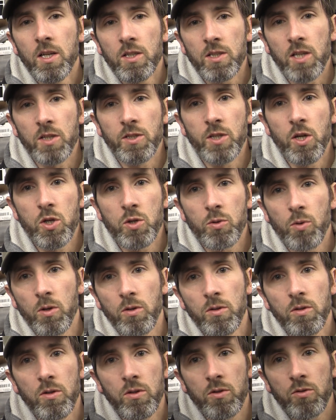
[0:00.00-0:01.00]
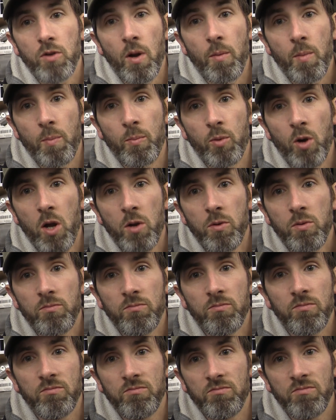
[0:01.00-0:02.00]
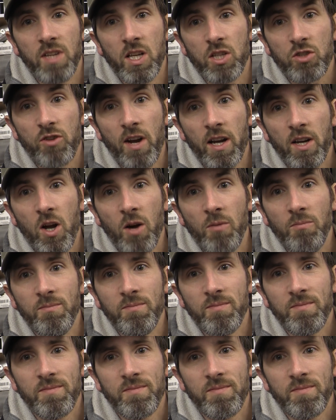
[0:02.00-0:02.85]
So as usual, grab a brew, let's crack on.